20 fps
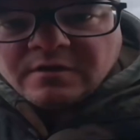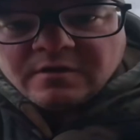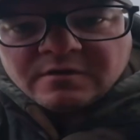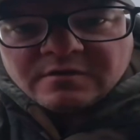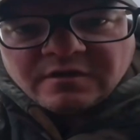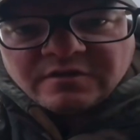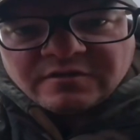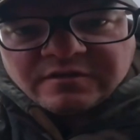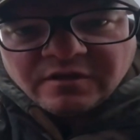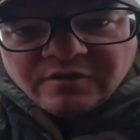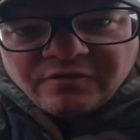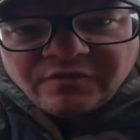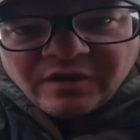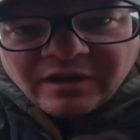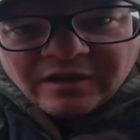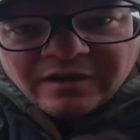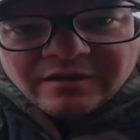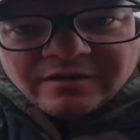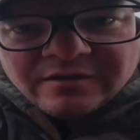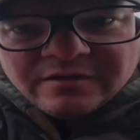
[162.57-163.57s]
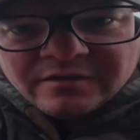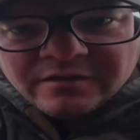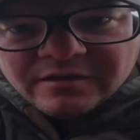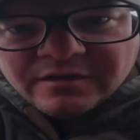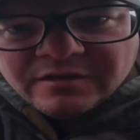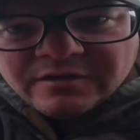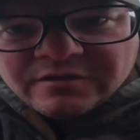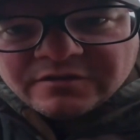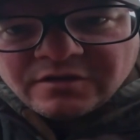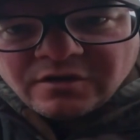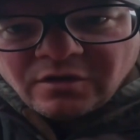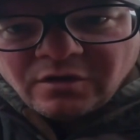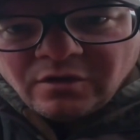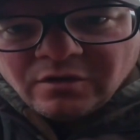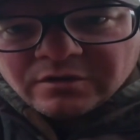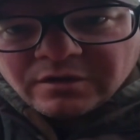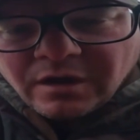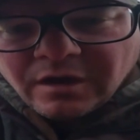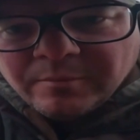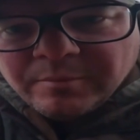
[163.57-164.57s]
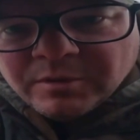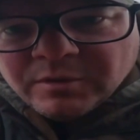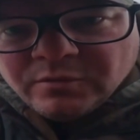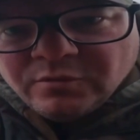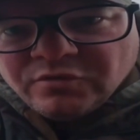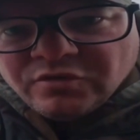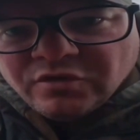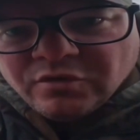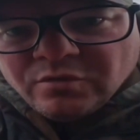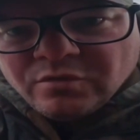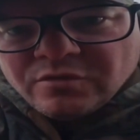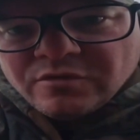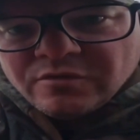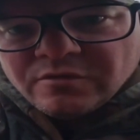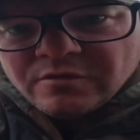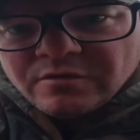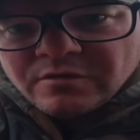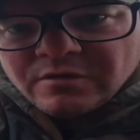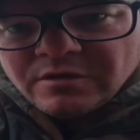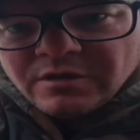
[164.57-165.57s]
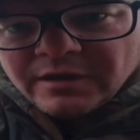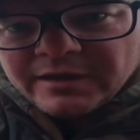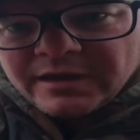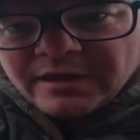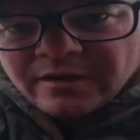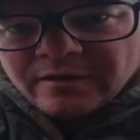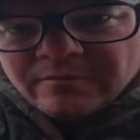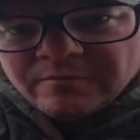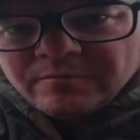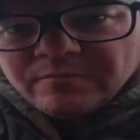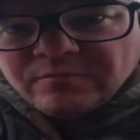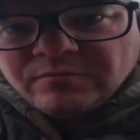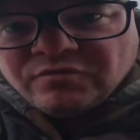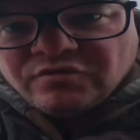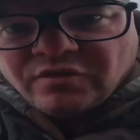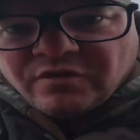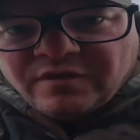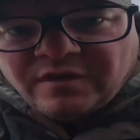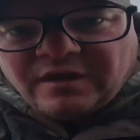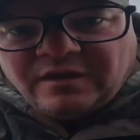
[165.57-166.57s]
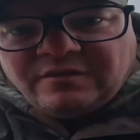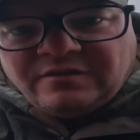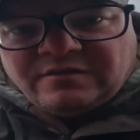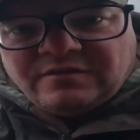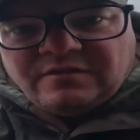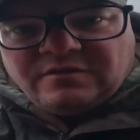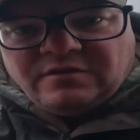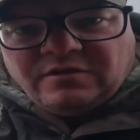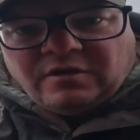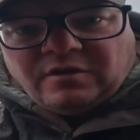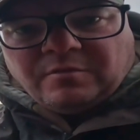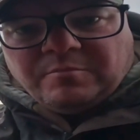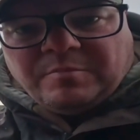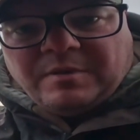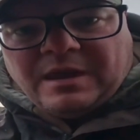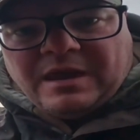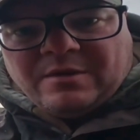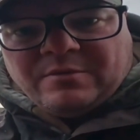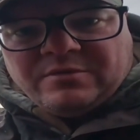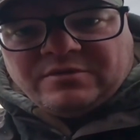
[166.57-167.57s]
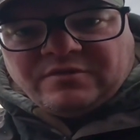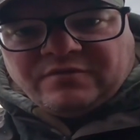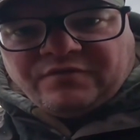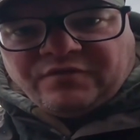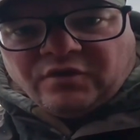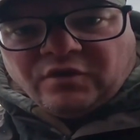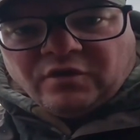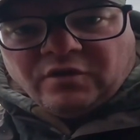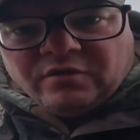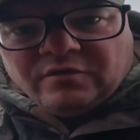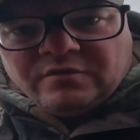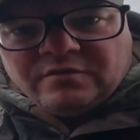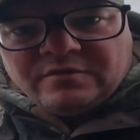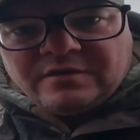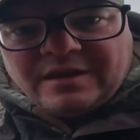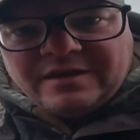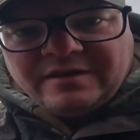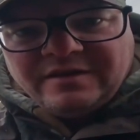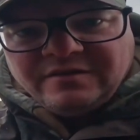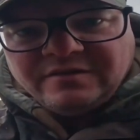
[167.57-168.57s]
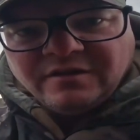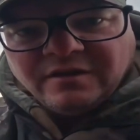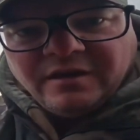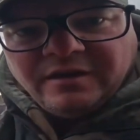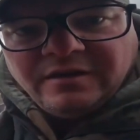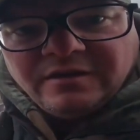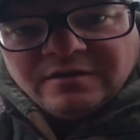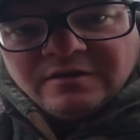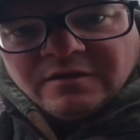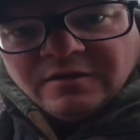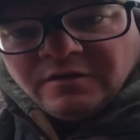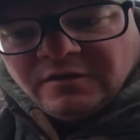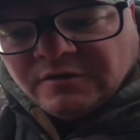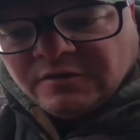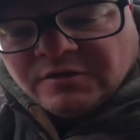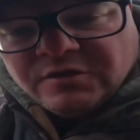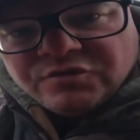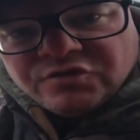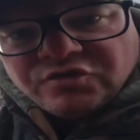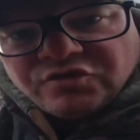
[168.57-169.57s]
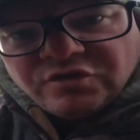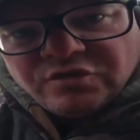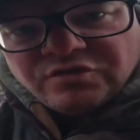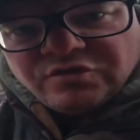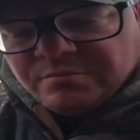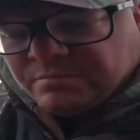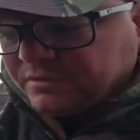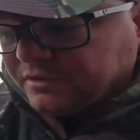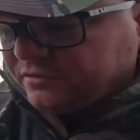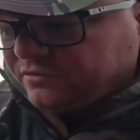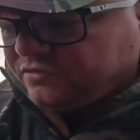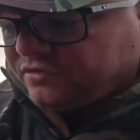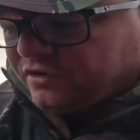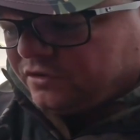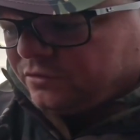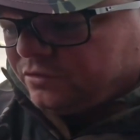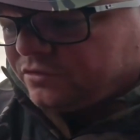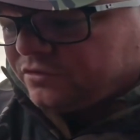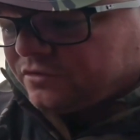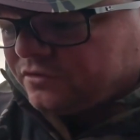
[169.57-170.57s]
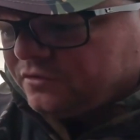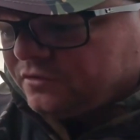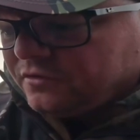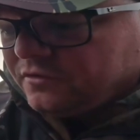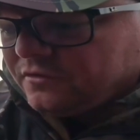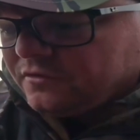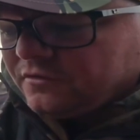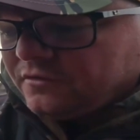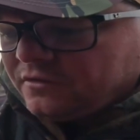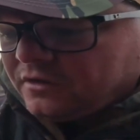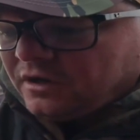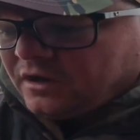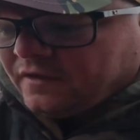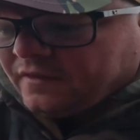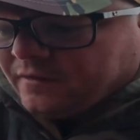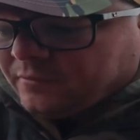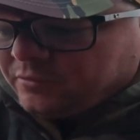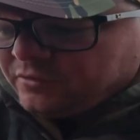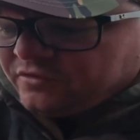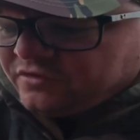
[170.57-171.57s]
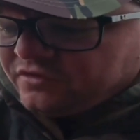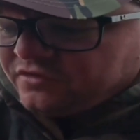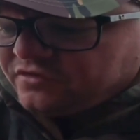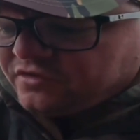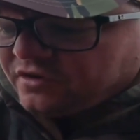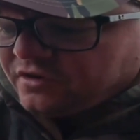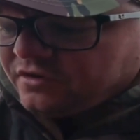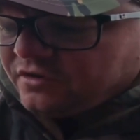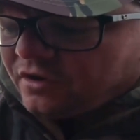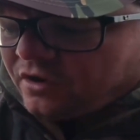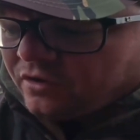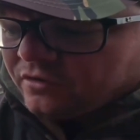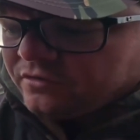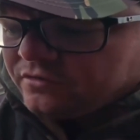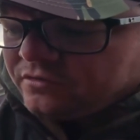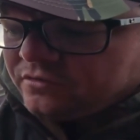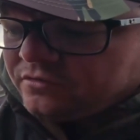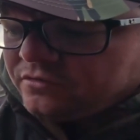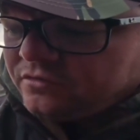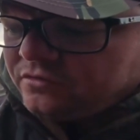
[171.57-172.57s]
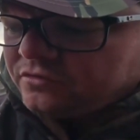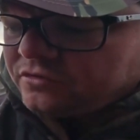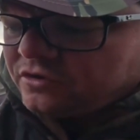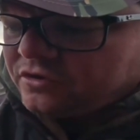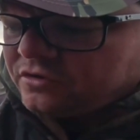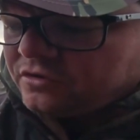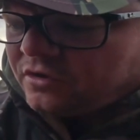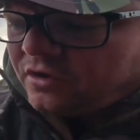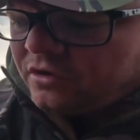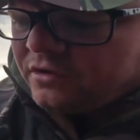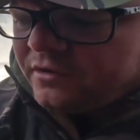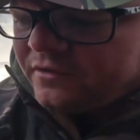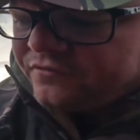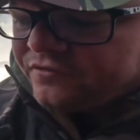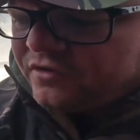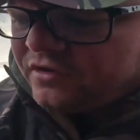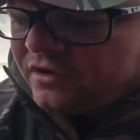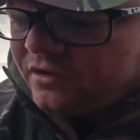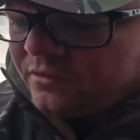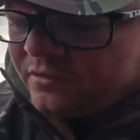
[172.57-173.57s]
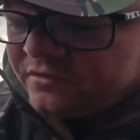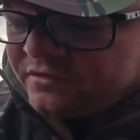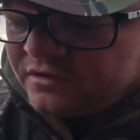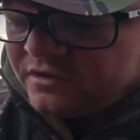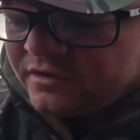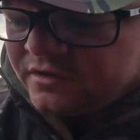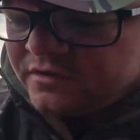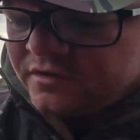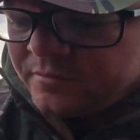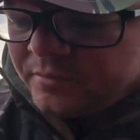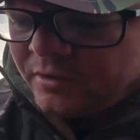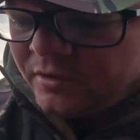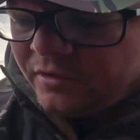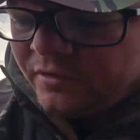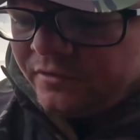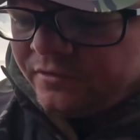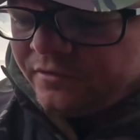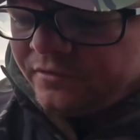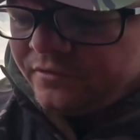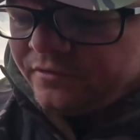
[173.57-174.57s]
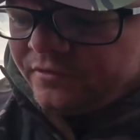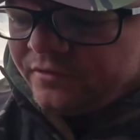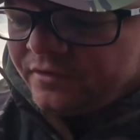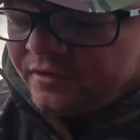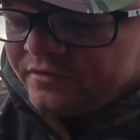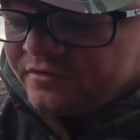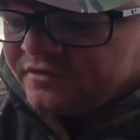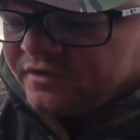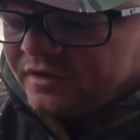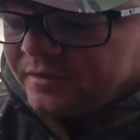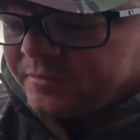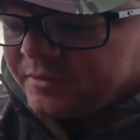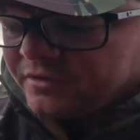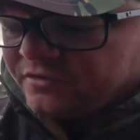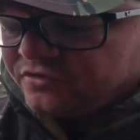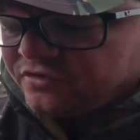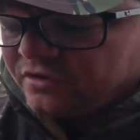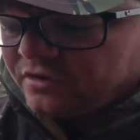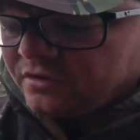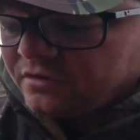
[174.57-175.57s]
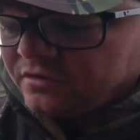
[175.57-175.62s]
This little fella is called a Bluetooth clicker. So this you can pair with your phone dead easily, just using Bluetooth. And then once it's turned on, all you have to do is click the button and take a picture.